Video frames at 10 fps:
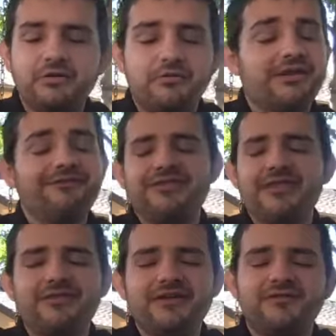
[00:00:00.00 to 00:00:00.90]
But even
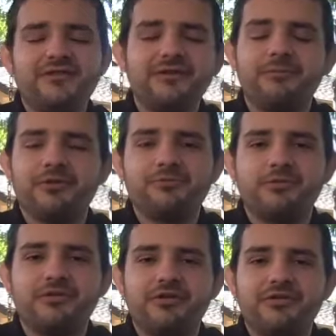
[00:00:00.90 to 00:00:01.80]
then, the Xfinity boys
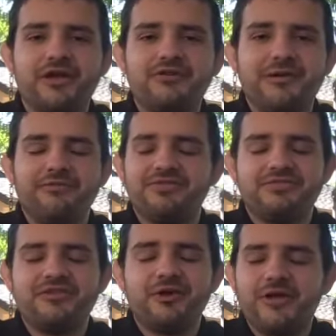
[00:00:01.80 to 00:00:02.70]
went in the nighttime,
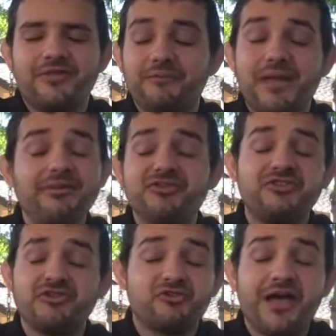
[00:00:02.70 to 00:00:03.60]
still nothing. Maybe it's
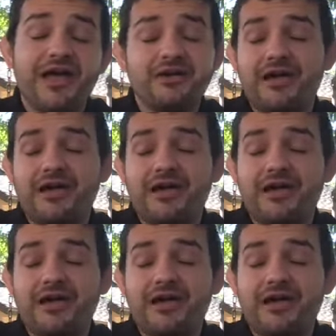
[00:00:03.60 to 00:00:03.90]
just a track.